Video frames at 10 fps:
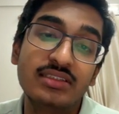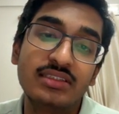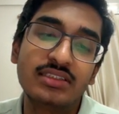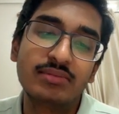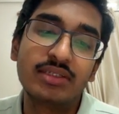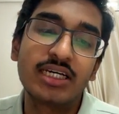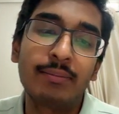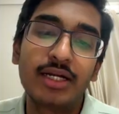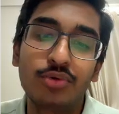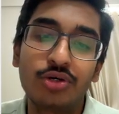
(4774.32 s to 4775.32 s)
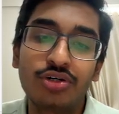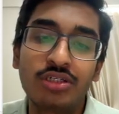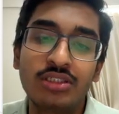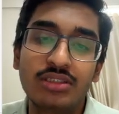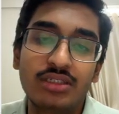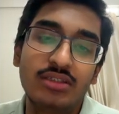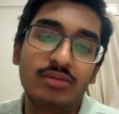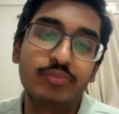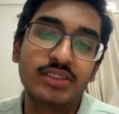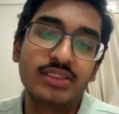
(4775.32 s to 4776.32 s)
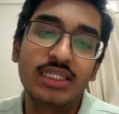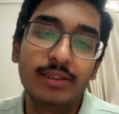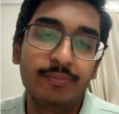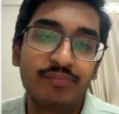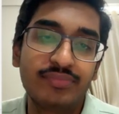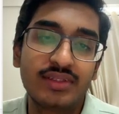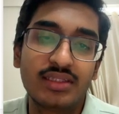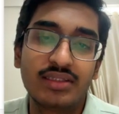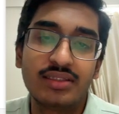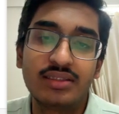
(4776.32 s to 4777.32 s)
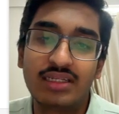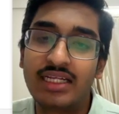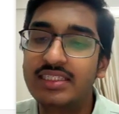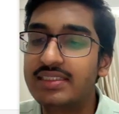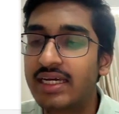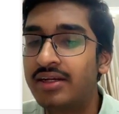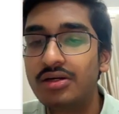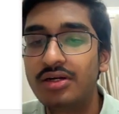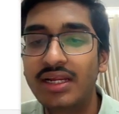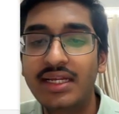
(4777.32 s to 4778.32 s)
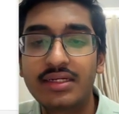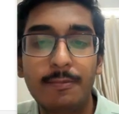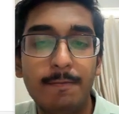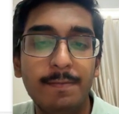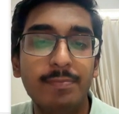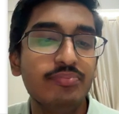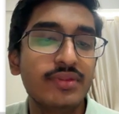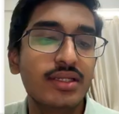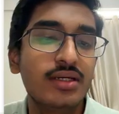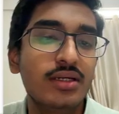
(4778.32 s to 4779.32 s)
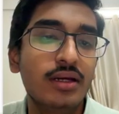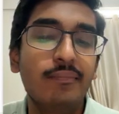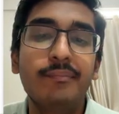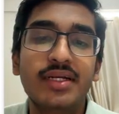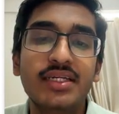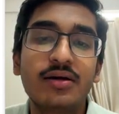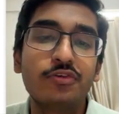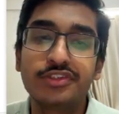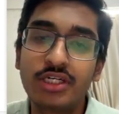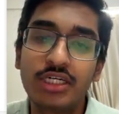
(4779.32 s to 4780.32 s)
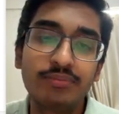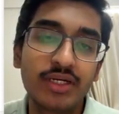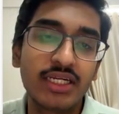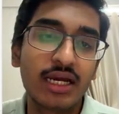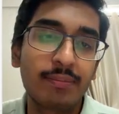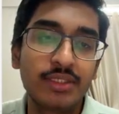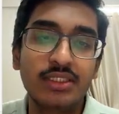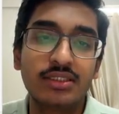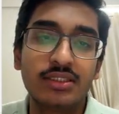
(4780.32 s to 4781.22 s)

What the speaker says: something I might work on personally, and this error rate. But yeah, overall I'm pretty happy.